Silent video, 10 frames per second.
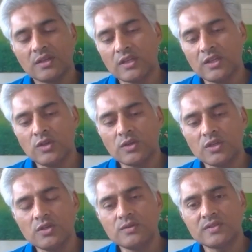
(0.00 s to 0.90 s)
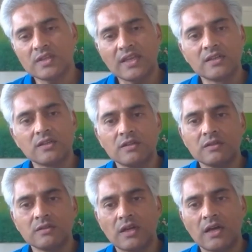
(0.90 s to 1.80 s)
You can use the
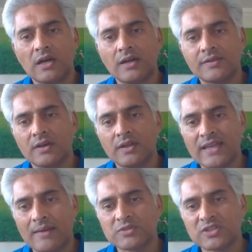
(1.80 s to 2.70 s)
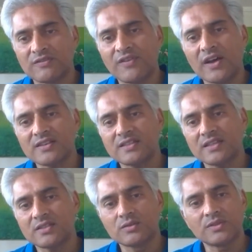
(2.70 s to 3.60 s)
Kindle, the Amazon Fire
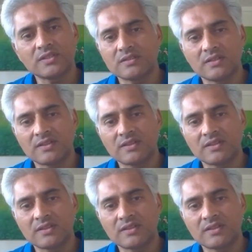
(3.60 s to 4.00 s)
Sticks and all this.